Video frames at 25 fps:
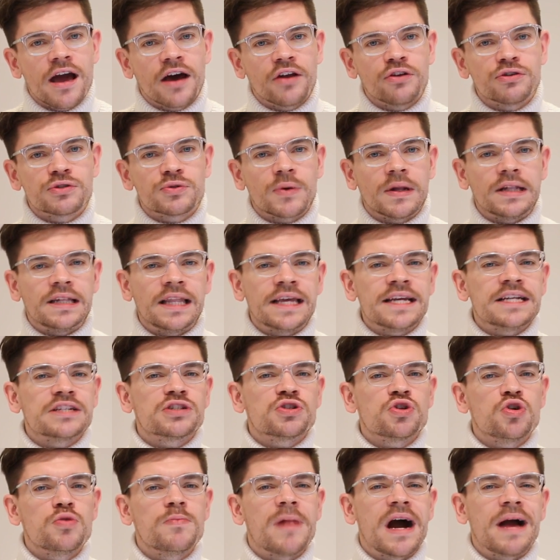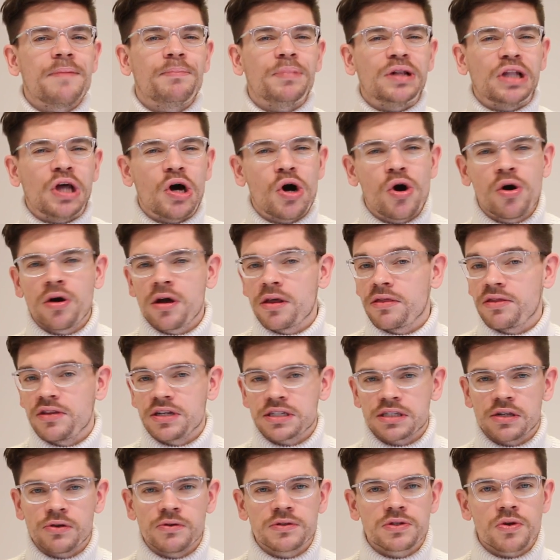and also a link to my blog.
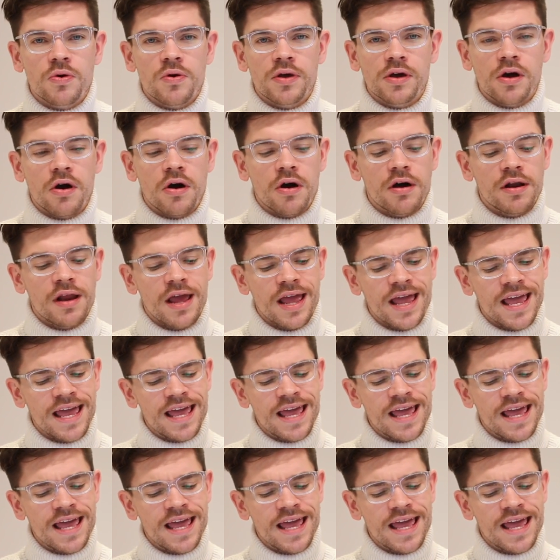There's loads going on